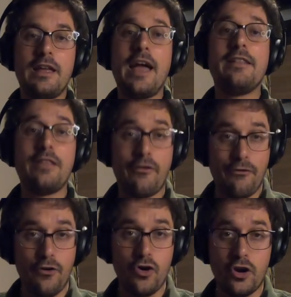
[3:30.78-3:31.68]
And
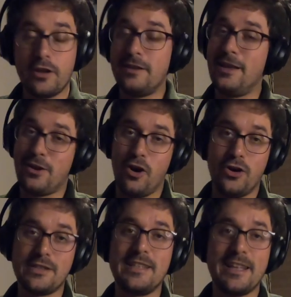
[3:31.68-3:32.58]
therefore, the
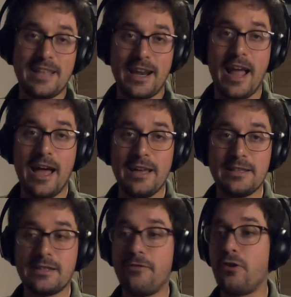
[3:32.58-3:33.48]
costs that
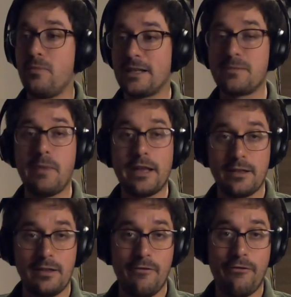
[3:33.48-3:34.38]
arise from
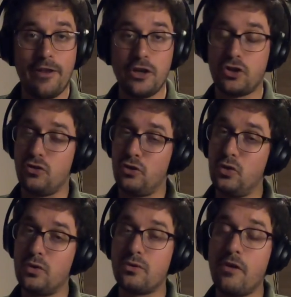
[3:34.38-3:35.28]
expected inflation
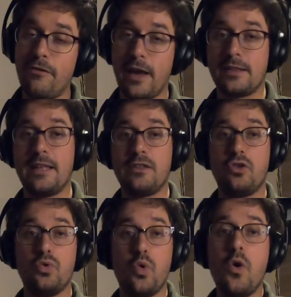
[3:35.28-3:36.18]
due to the fact that
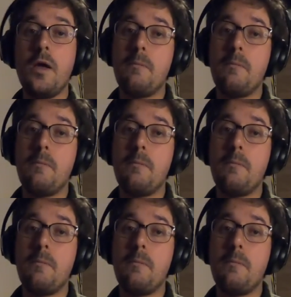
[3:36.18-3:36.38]
you do